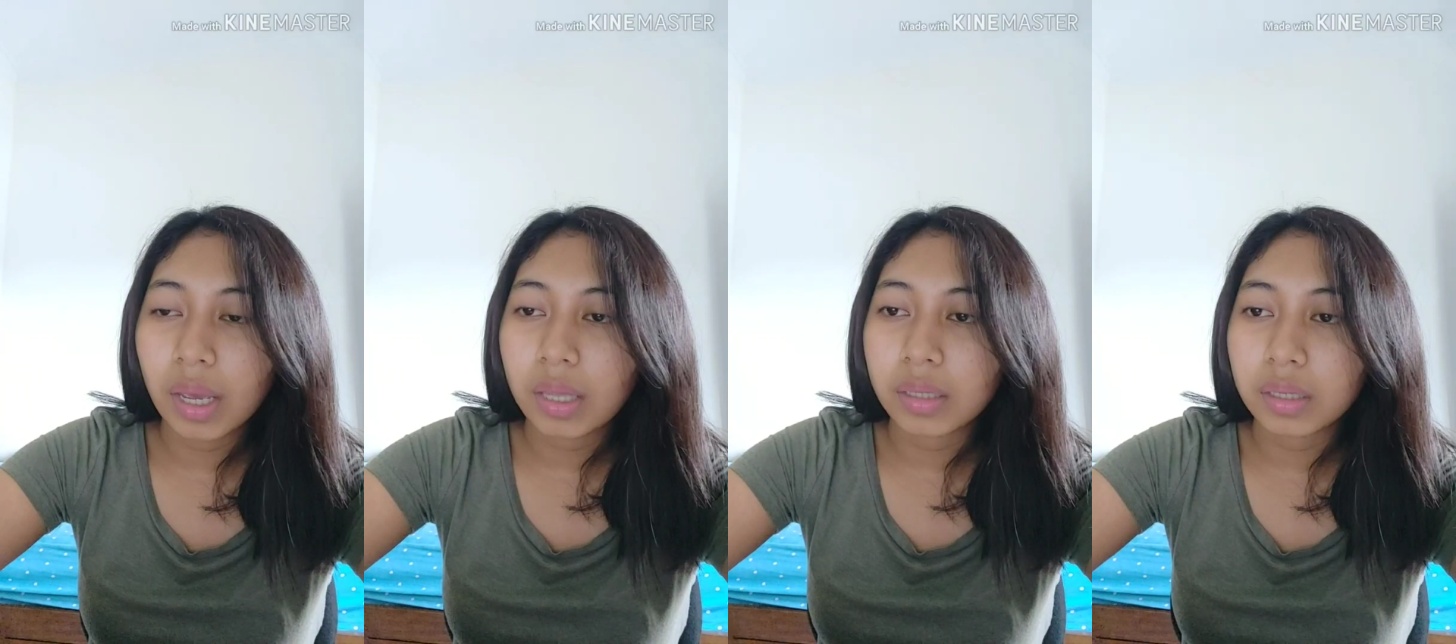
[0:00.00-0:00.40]

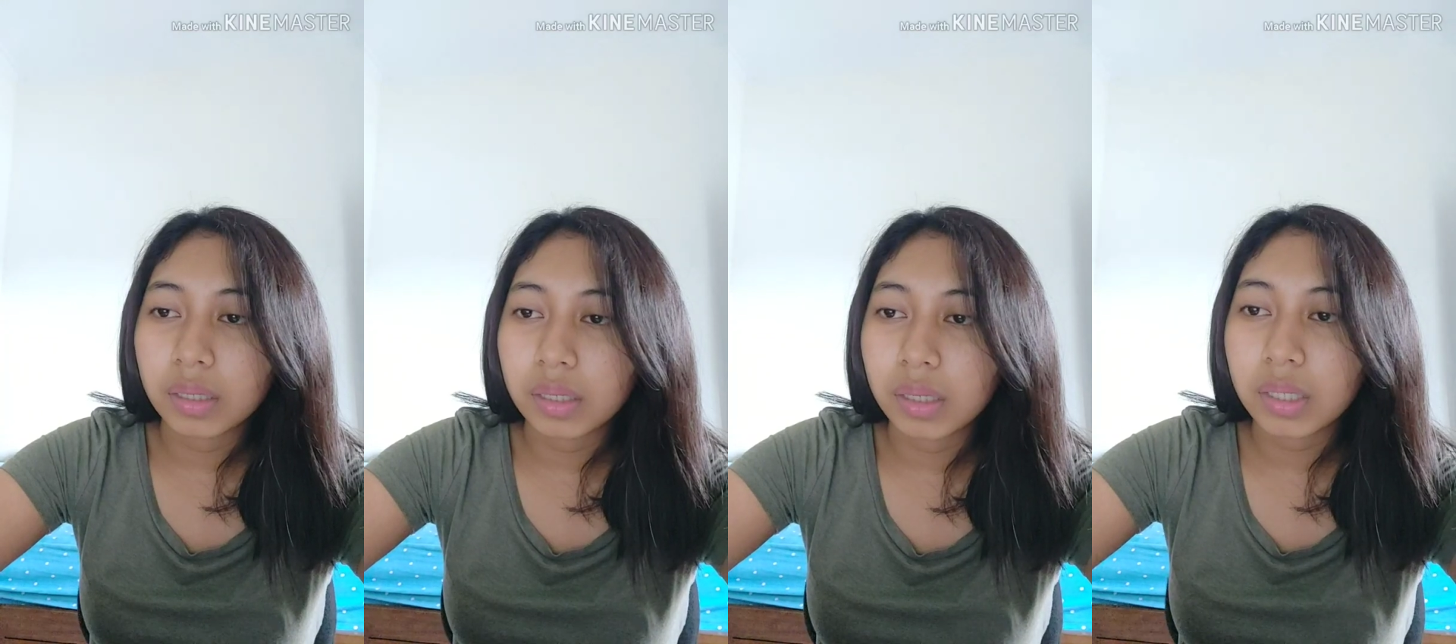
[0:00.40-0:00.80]
and
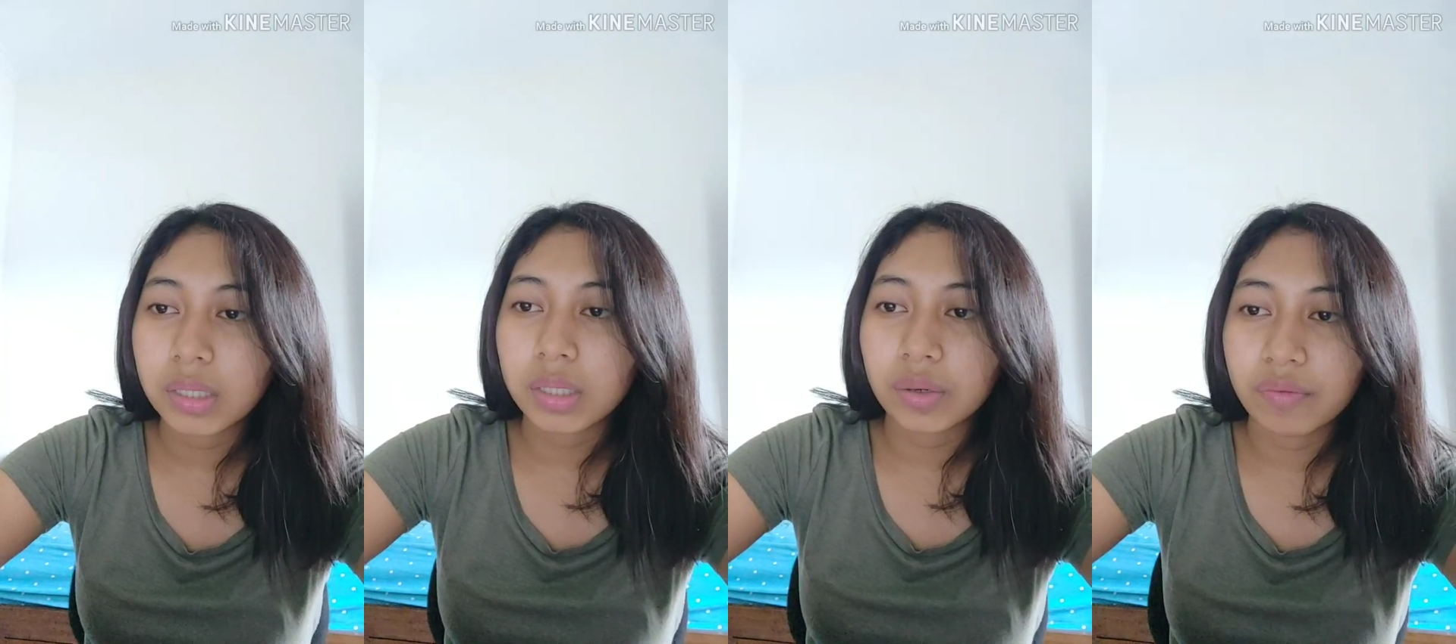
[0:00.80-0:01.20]
hear
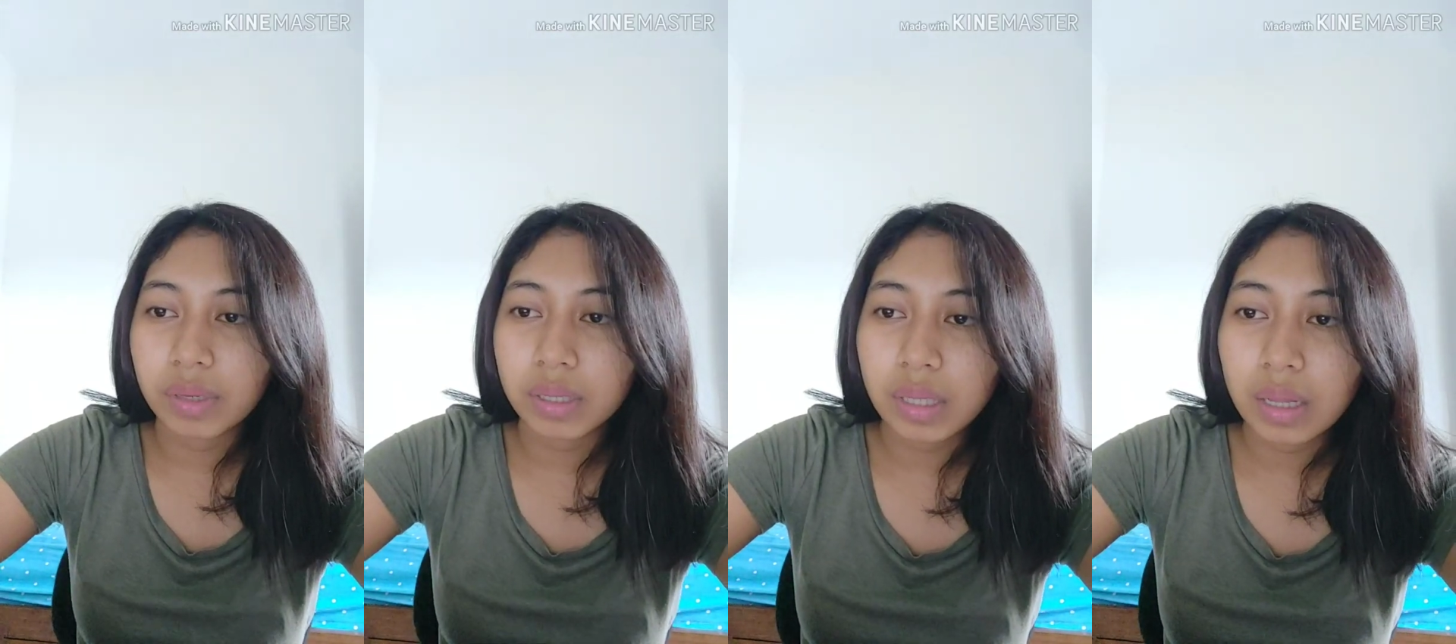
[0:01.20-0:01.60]
the
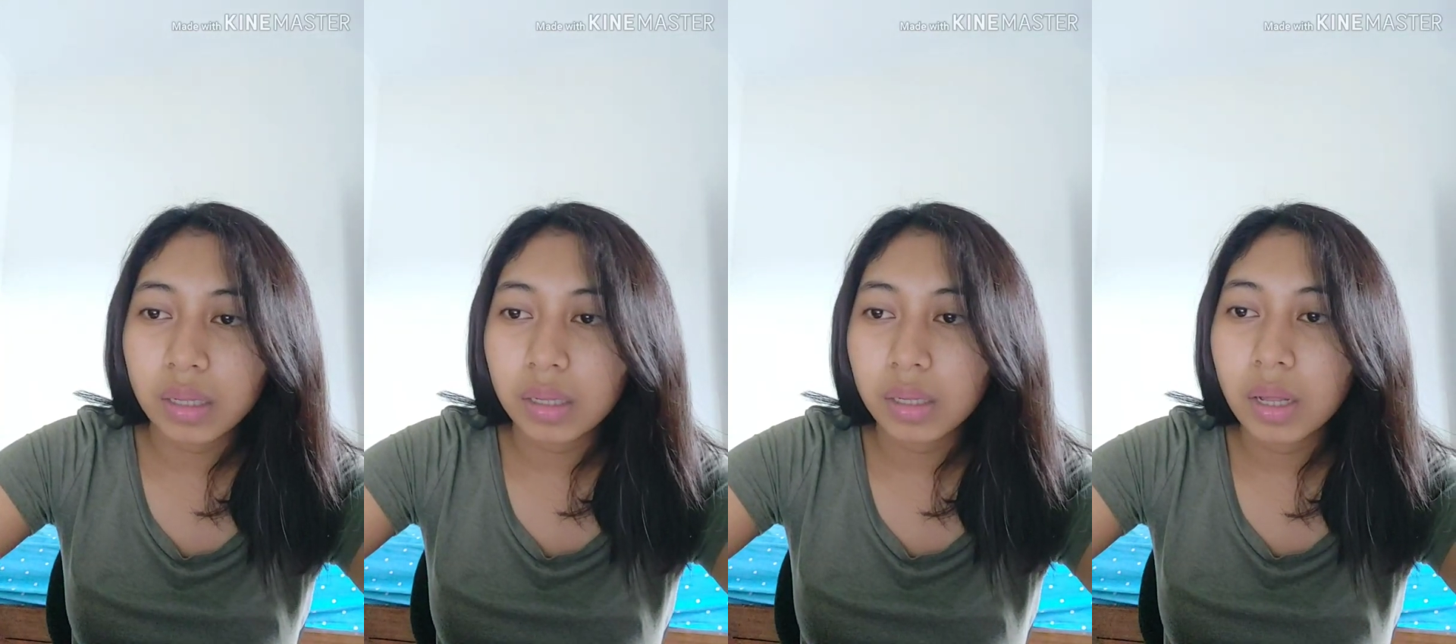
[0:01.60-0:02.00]

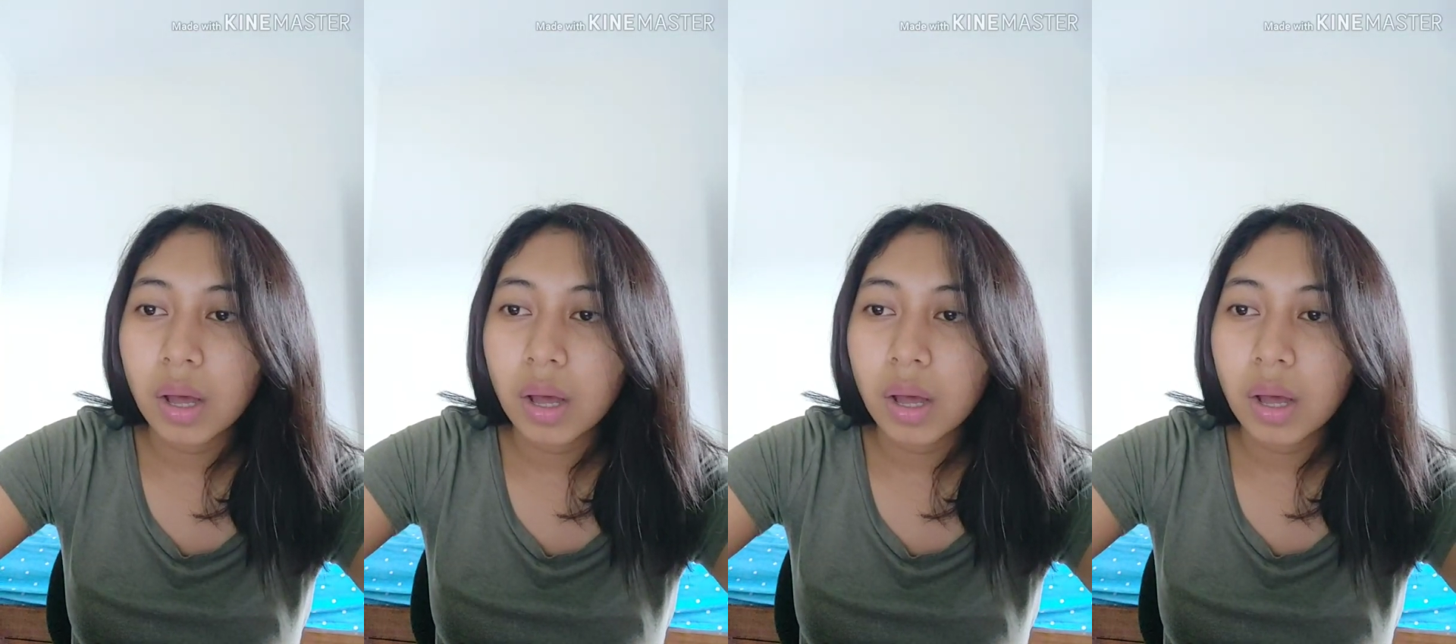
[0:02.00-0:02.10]
fetal